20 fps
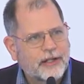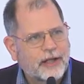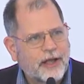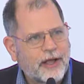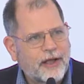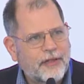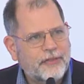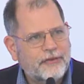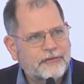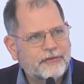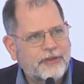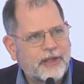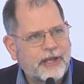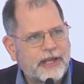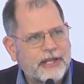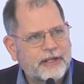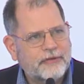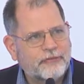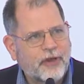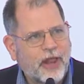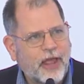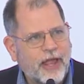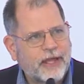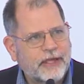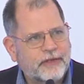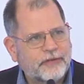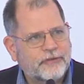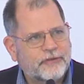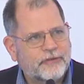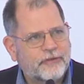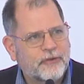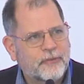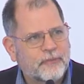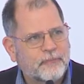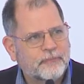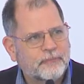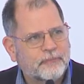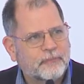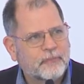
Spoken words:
the City of Lights,